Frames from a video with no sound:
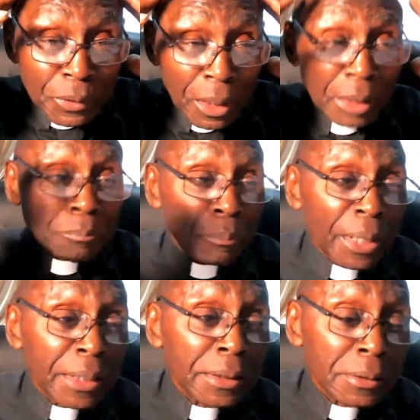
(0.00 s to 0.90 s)
and
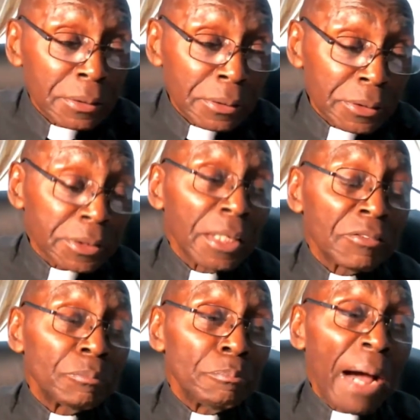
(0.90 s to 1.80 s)
bring stuff
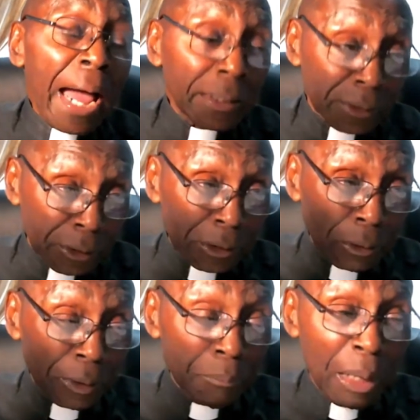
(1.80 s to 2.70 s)
back to
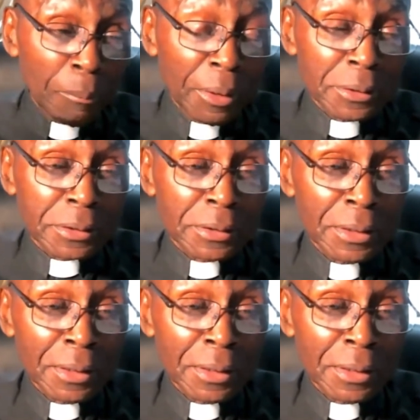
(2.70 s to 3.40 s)
your remembrance.